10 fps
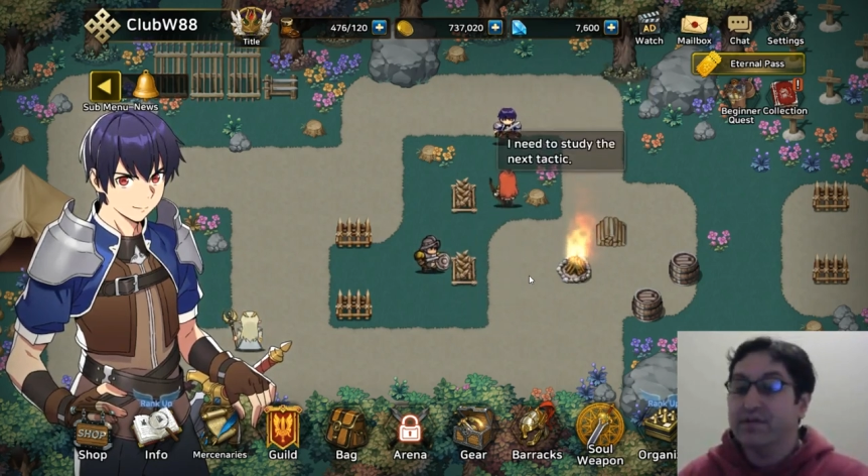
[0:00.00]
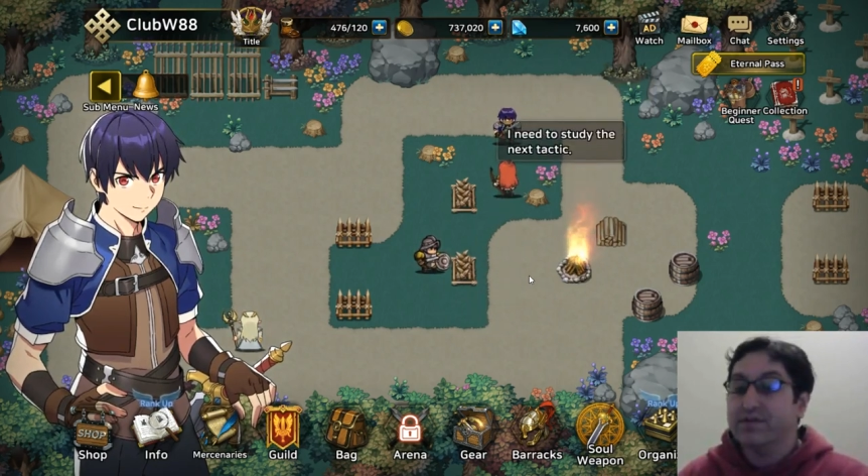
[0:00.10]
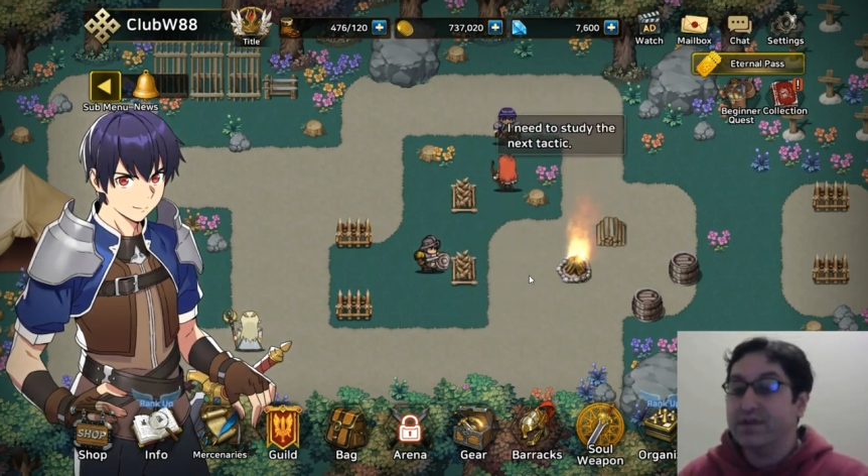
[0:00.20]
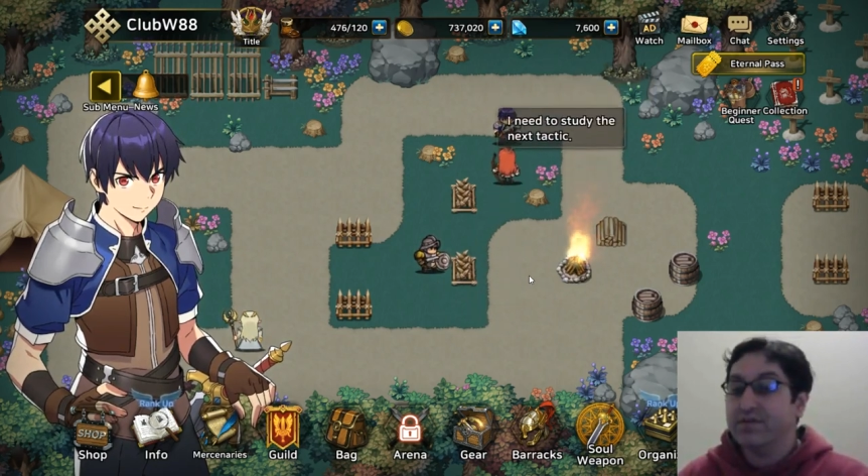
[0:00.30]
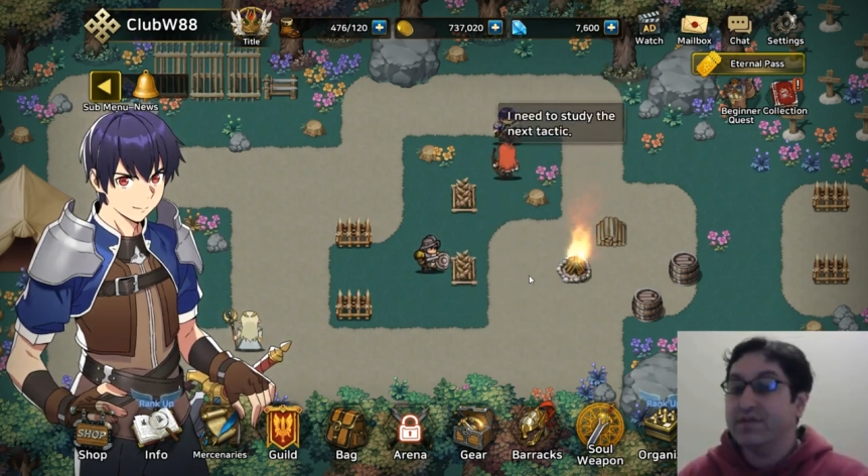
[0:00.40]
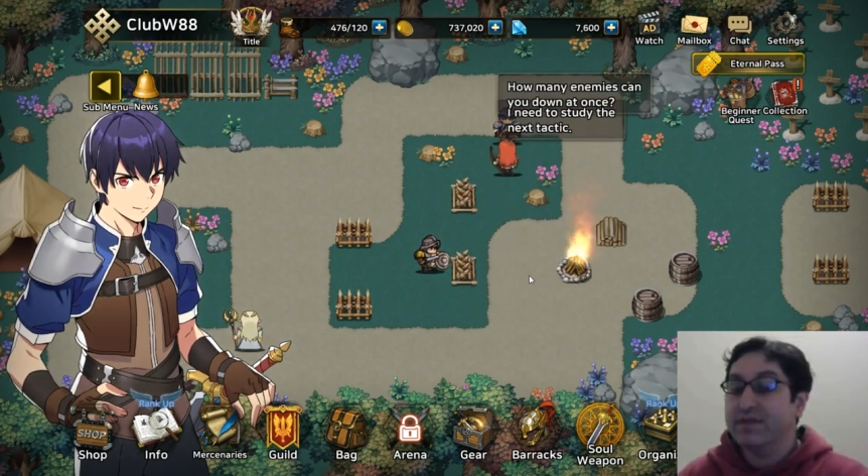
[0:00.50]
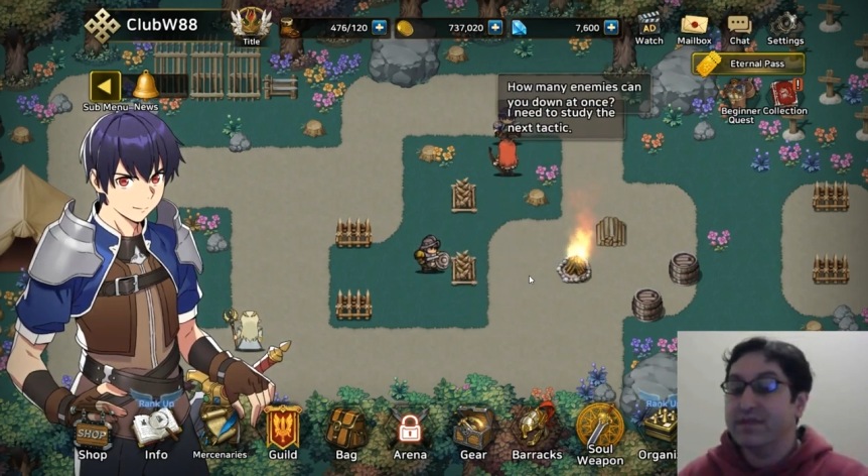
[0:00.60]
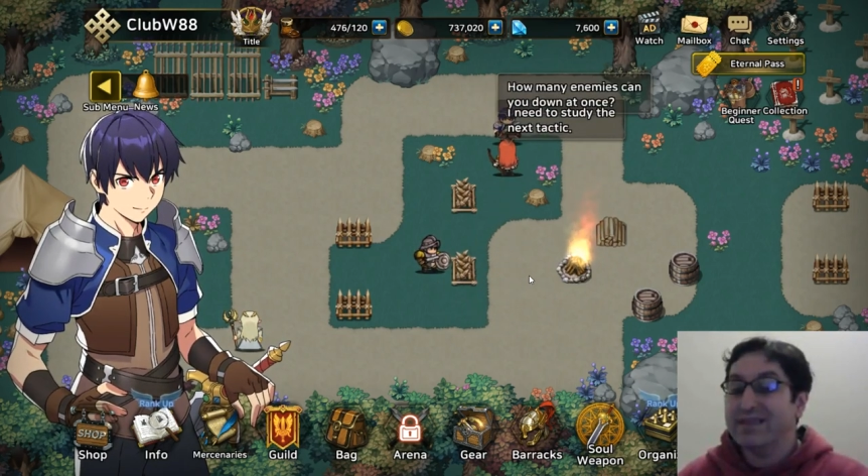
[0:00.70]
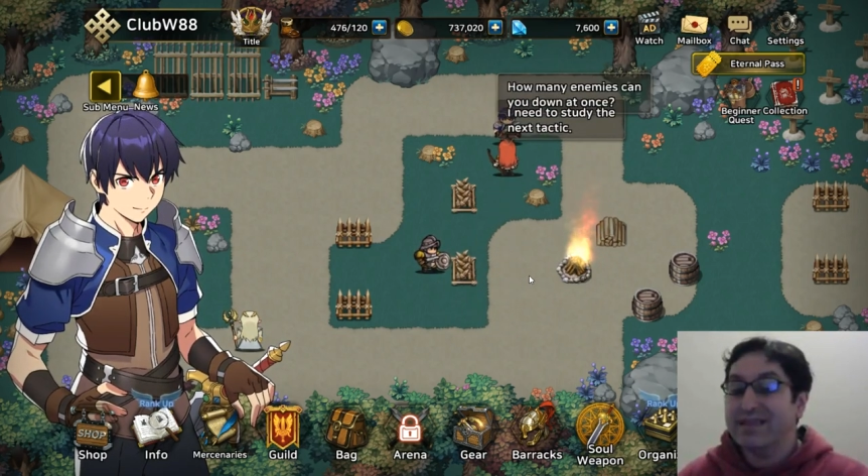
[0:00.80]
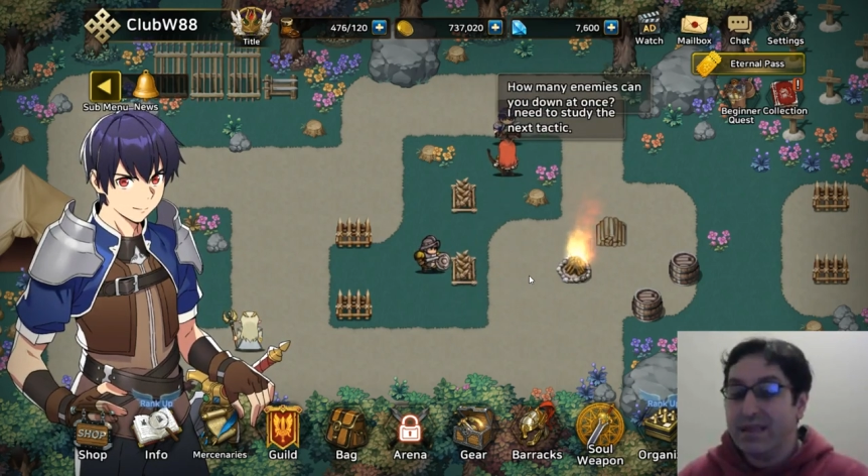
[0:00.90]
So
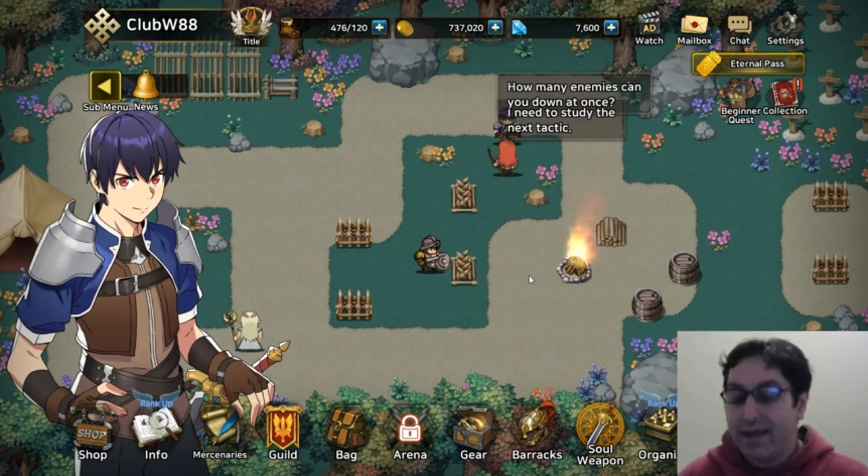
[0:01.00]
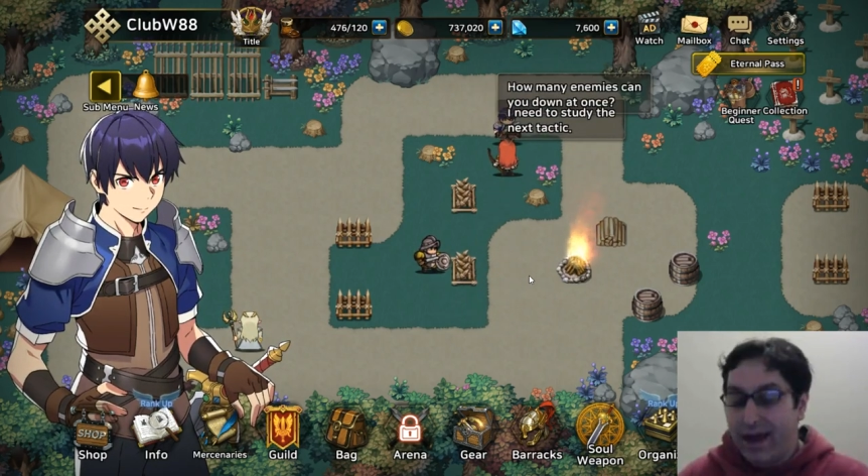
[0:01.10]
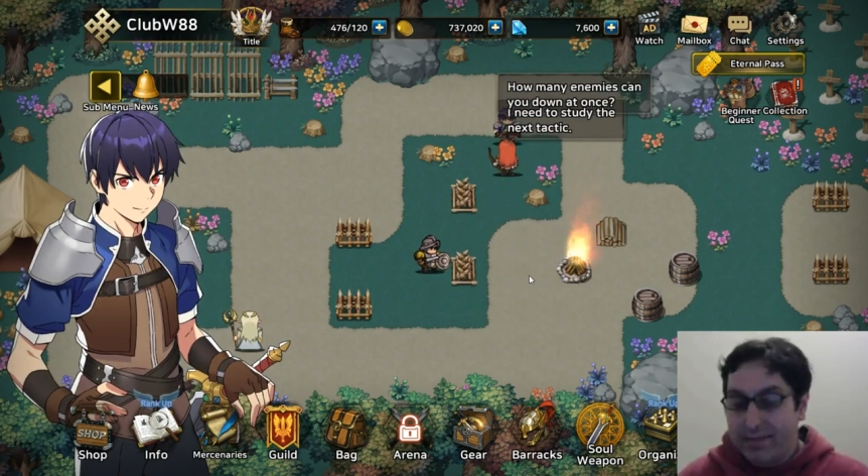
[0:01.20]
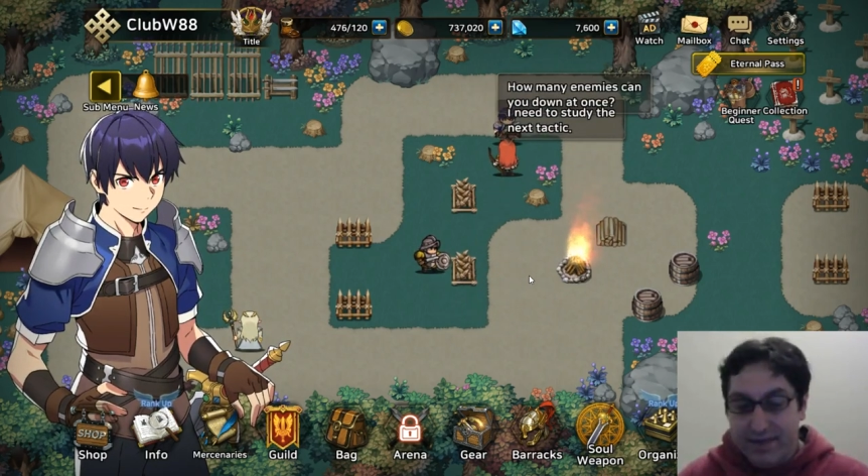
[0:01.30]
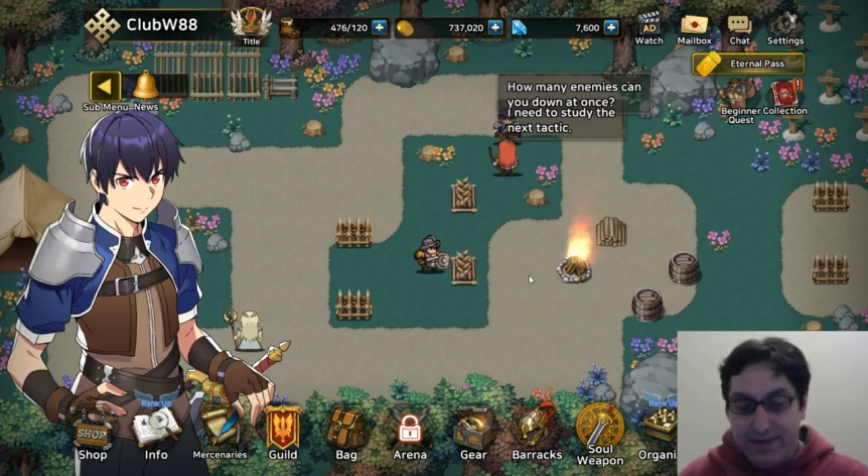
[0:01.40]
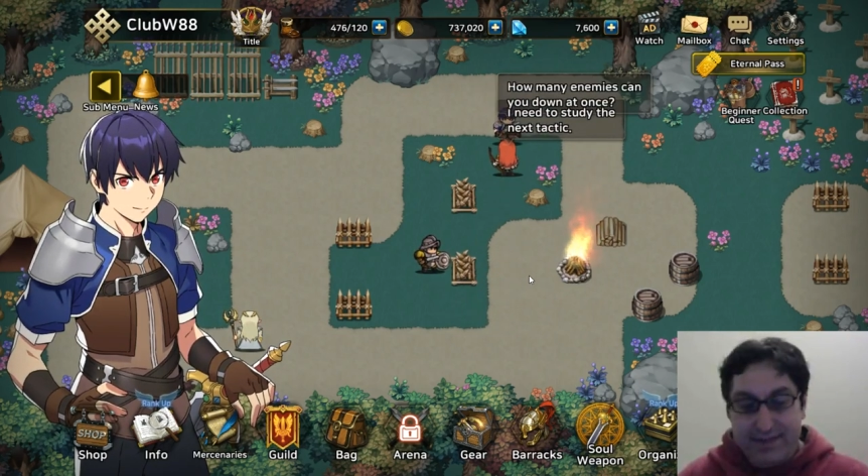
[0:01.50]
I'm going